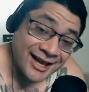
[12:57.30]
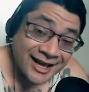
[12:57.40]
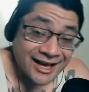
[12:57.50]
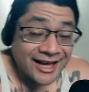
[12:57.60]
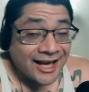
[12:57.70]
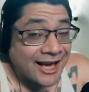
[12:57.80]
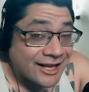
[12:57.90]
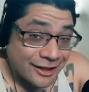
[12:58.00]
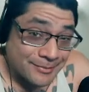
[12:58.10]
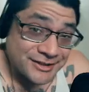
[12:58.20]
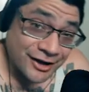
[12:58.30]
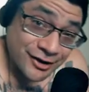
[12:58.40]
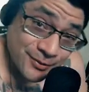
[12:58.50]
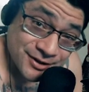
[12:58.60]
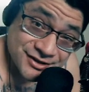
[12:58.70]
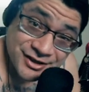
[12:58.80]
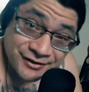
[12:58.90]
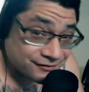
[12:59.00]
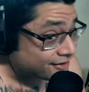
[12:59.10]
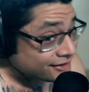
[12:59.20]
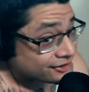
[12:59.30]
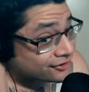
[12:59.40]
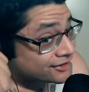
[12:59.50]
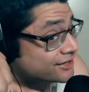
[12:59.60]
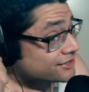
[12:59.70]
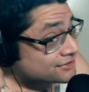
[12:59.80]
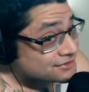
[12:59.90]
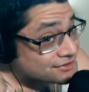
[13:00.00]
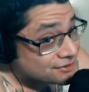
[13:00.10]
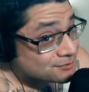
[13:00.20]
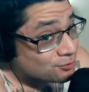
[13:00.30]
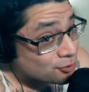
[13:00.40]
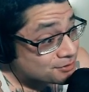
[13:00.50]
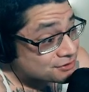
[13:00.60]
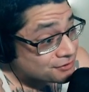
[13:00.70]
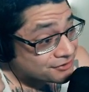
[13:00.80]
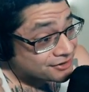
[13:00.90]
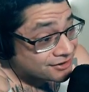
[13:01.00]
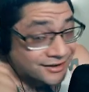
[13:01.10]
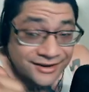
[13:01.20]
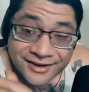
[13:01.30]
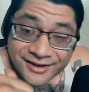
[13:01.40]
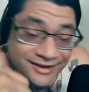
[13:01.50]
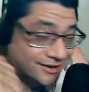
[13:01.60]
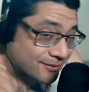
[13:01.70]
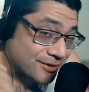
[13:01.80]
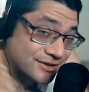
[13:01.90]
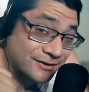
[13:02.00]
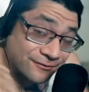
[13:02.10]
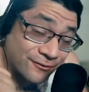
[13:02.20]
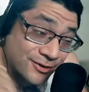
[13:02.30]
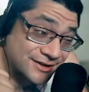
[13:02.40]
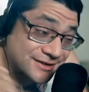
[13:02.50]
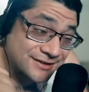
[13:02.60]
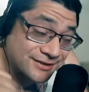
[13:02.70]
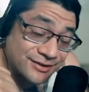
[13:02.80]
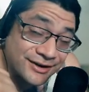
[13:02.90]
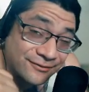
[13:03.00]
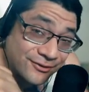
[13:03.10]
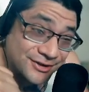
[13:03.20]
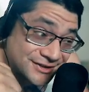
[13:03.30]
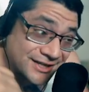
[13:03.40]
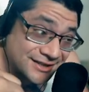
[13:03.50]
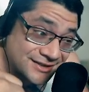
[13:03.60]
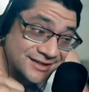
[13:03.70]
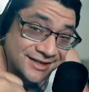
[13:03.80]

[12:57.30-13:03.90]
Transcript: hey, let me tell you what, chief. You see these boomers over here with their 4 to 3 to 4 sets,